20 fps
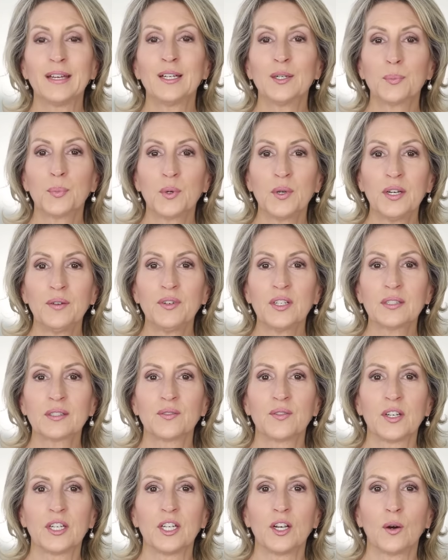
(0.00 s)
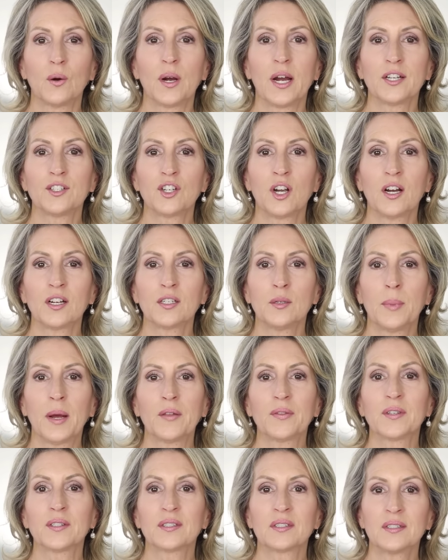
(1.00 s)
In a previous video, I talked
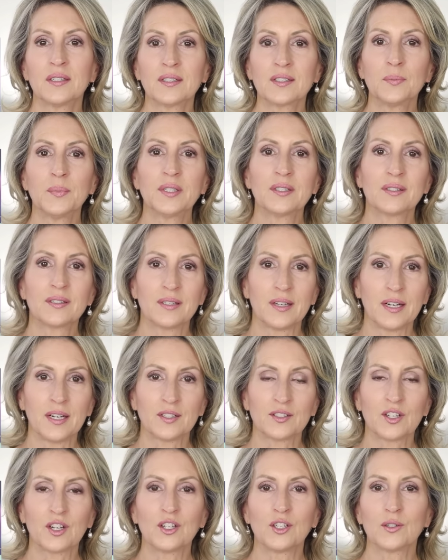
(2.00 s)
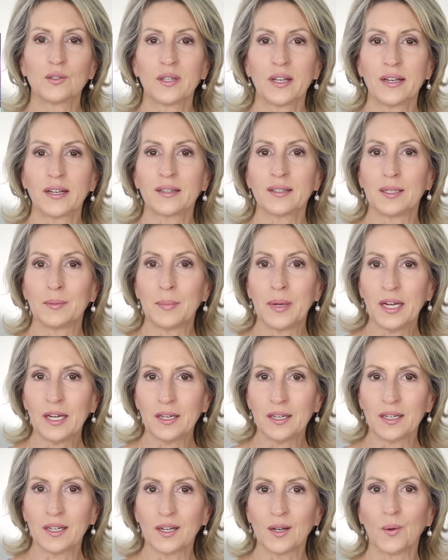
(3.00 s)
about the six mistakes you're likely
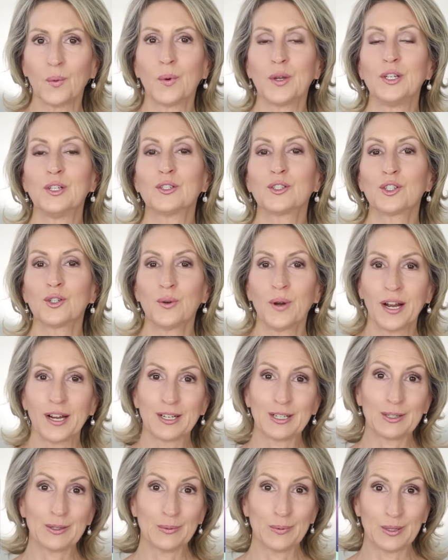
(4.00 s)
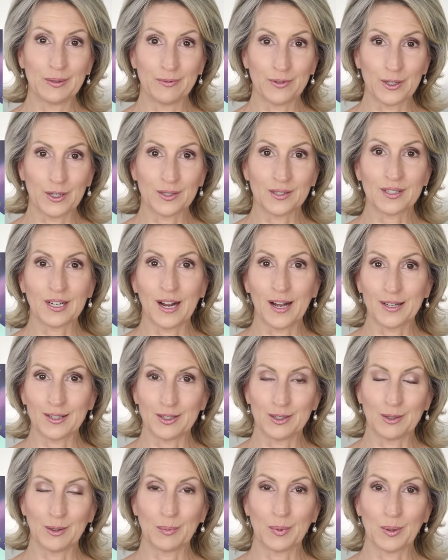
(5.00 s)
making when you're trying to reverse
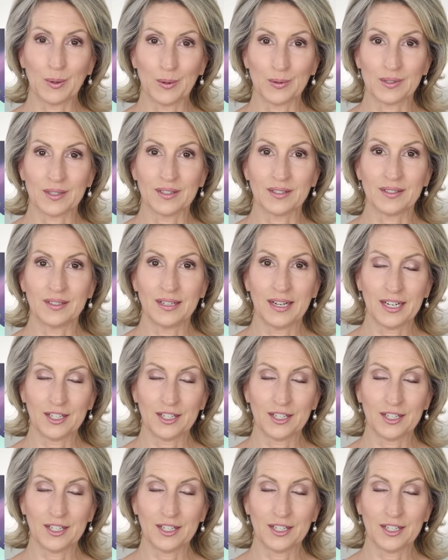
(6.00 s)
osteoporosis